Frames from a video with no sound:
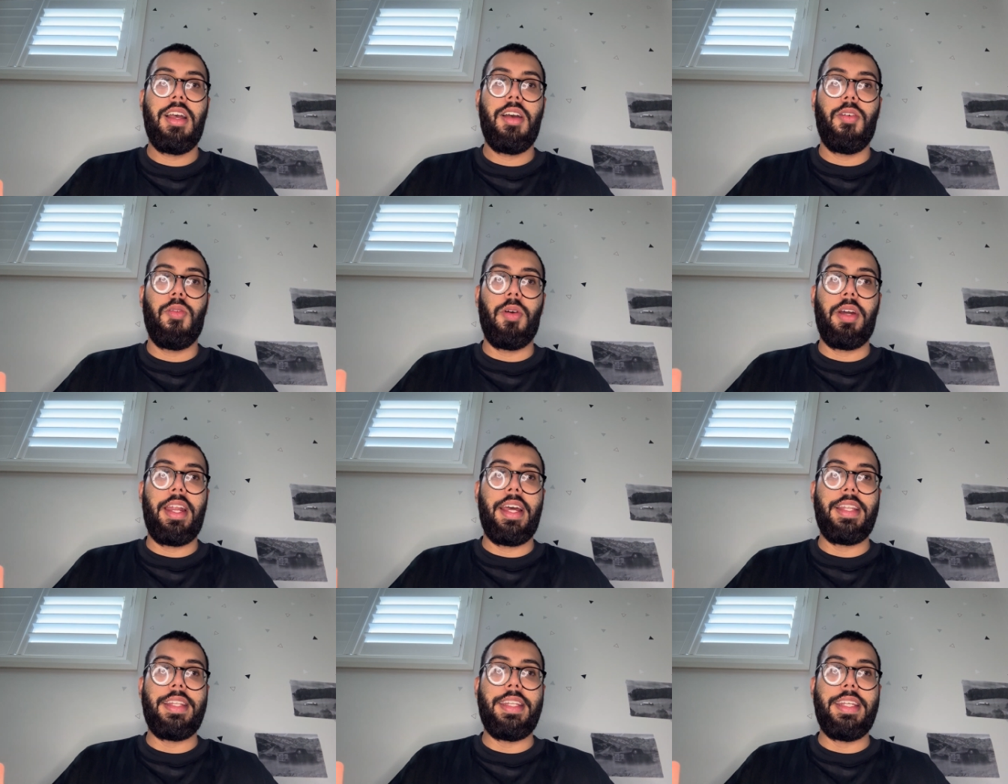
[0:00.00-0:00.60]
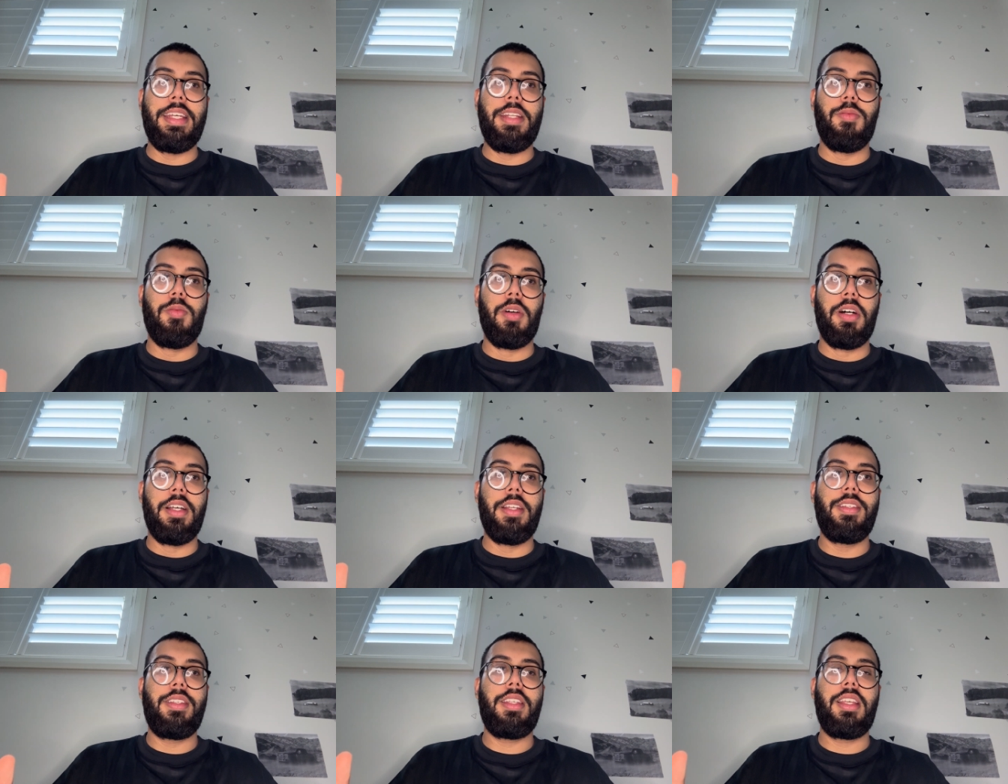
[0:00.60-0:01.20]
what I did
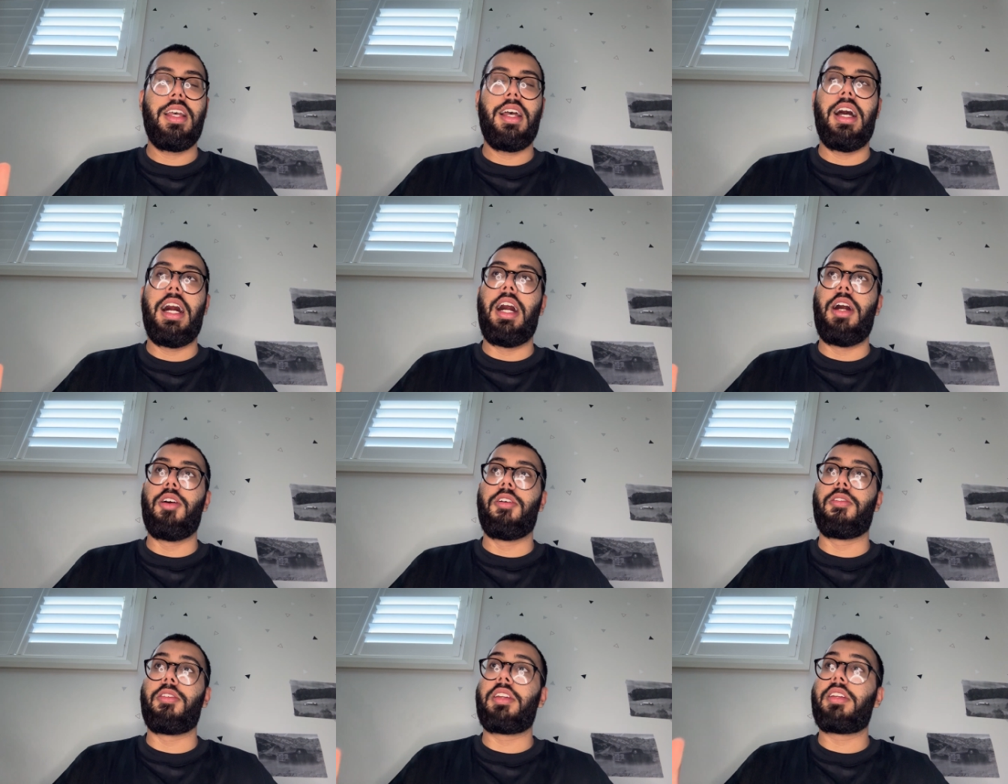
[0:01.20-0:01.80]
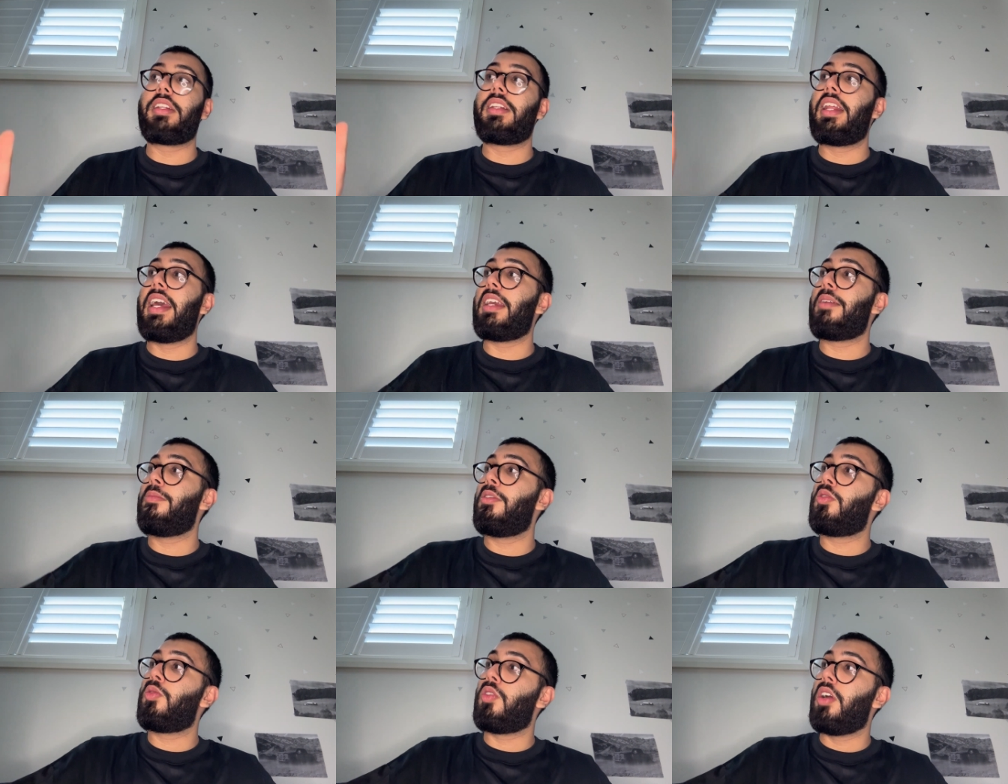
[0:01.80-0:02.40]
was I would take
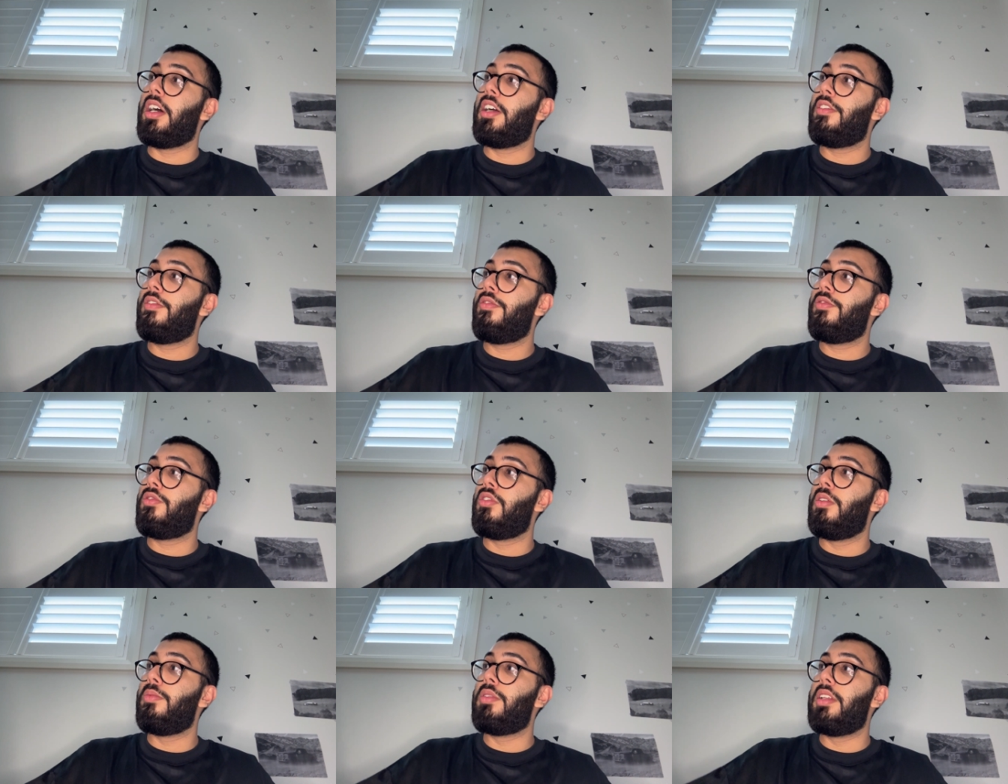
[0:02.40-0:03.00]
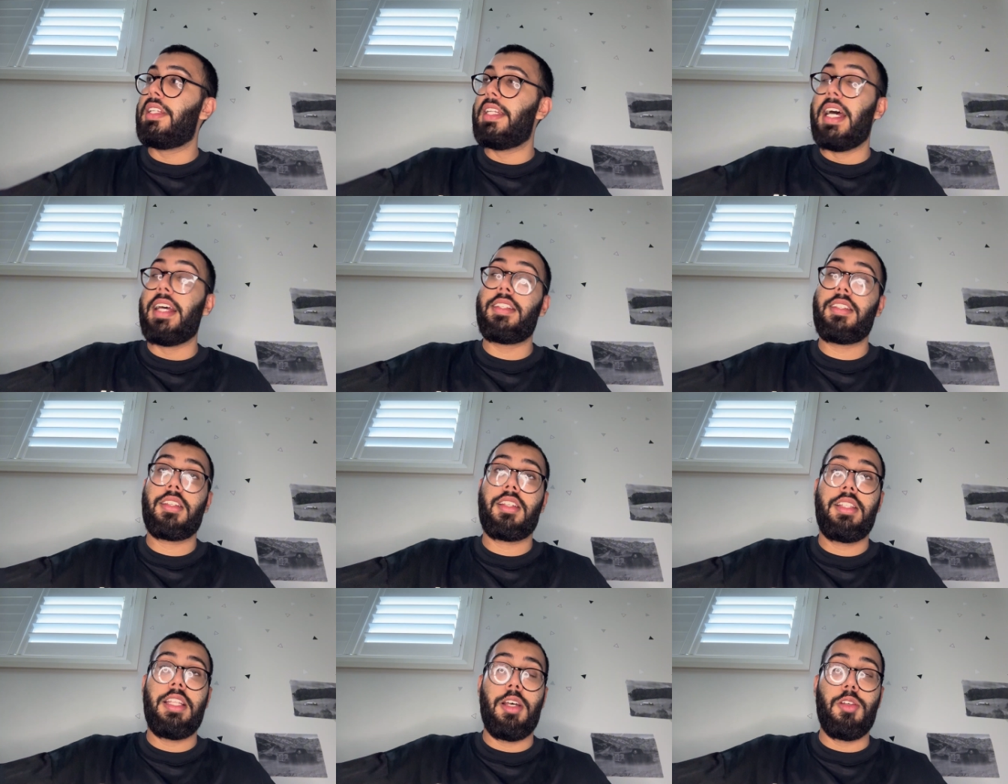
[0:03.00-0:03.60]
my Quran from the
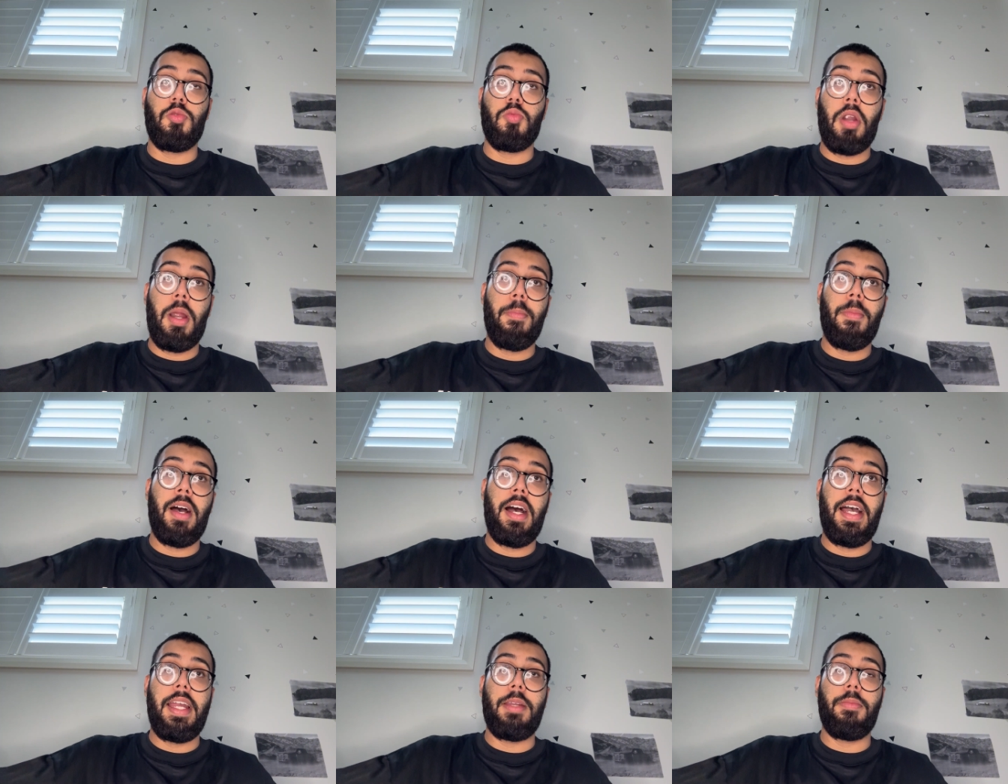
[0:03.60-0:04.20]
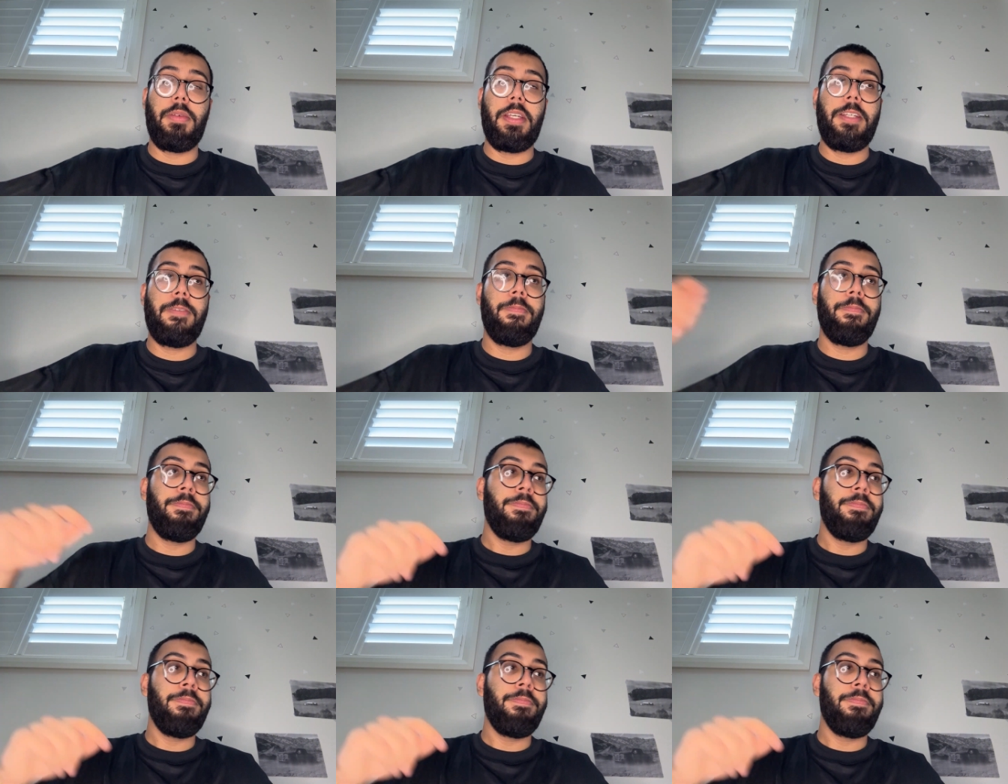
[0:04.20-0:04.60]
desk that was right behind me.